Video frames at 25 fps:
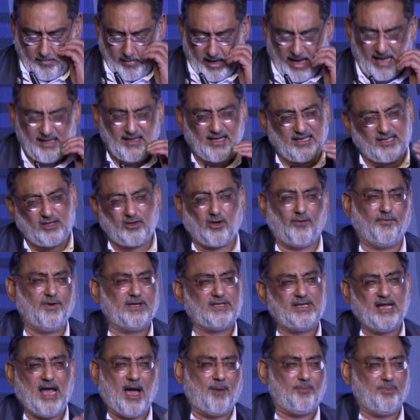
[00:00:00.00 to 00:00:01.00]
And this is
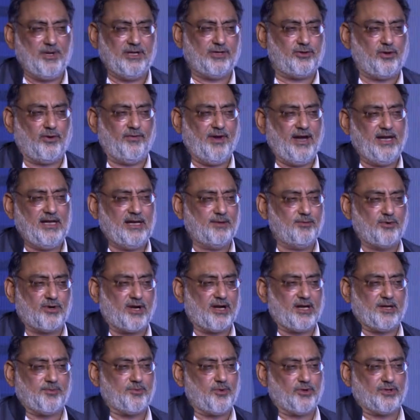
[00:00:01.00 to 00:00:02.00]
obviously happening through a very
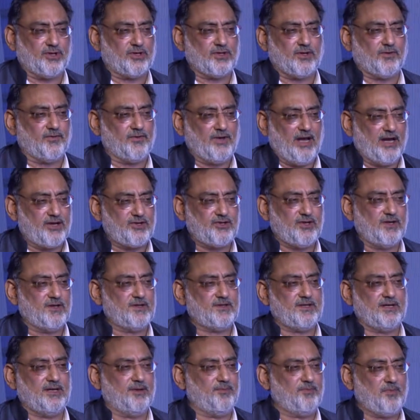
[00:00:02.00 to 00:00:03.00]
democratic process of
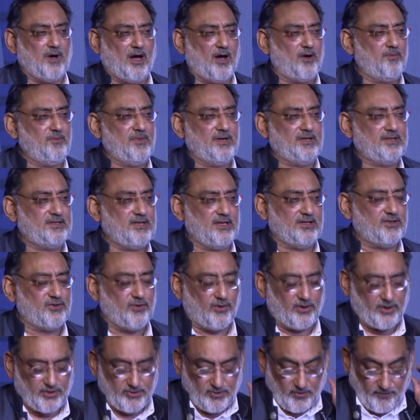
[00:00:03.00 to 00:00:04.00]
elections and empowerments and so
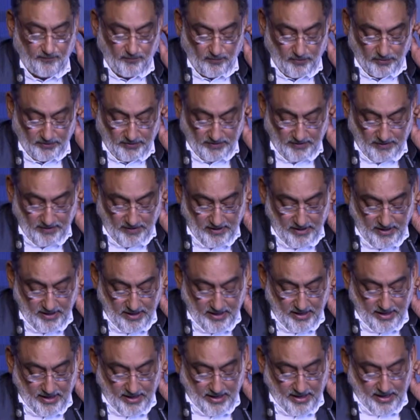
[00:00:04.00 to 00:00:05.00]
on and so forth.
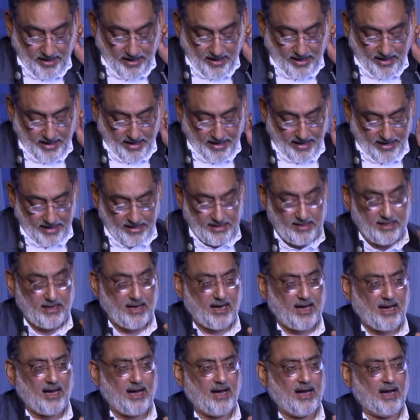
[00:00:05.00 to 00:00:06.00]
And
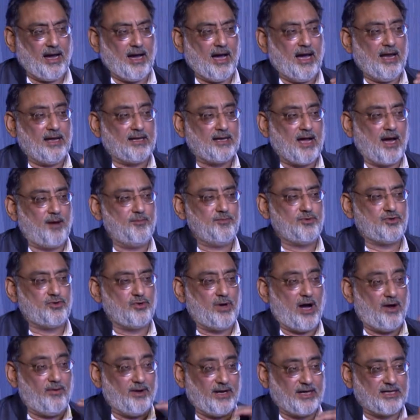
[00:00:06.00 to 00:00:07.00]
I'll come to
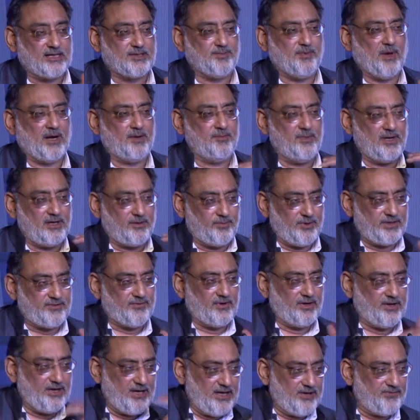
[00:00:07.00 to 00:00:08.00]
our experiment, which
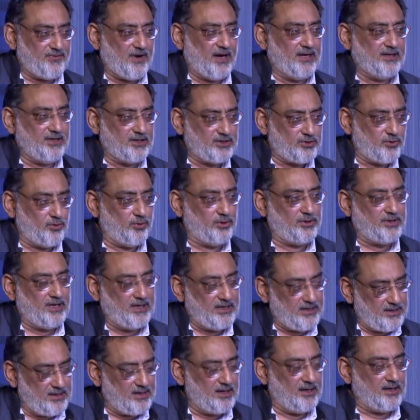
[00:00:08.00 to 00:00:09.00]
will redefine this whole
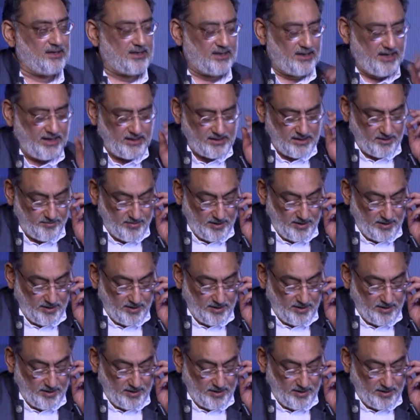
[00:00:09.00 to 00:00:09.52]
thing a little later.